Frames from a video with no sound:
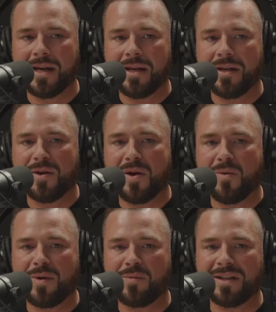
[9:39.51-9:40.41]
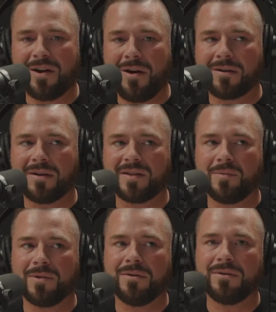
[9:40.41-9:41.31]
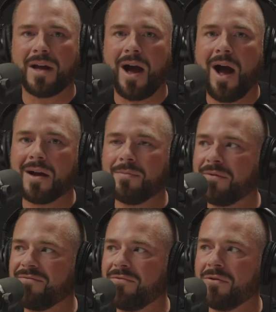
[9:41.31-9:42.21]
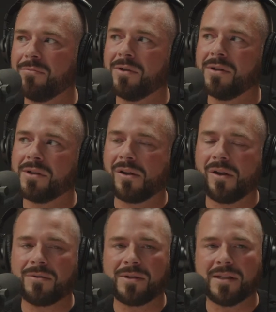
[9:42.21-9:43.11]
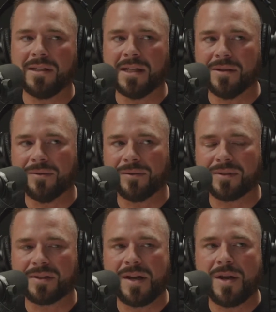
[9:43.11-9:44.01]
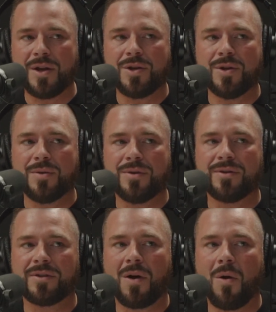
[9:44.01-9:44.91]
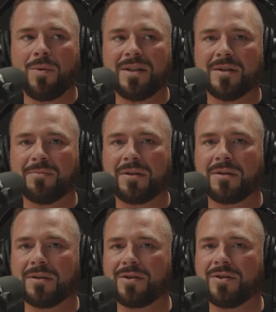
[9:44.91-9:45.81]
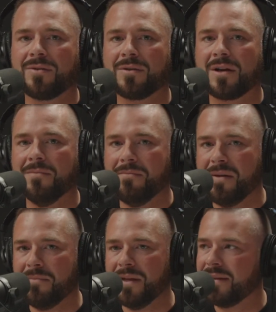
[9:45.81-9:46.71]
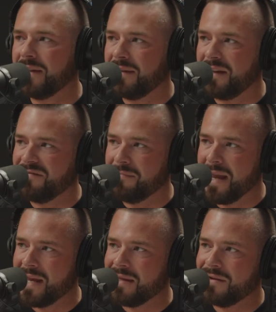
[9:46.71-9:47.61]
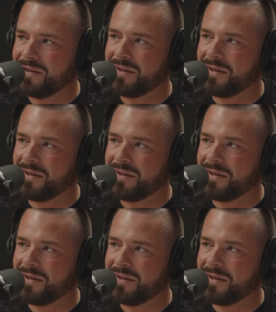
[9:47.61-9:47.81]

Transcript: you know, when we talk to someone who's a high performer, closing deals, you know, there's always a personal commitment that they've made. There's,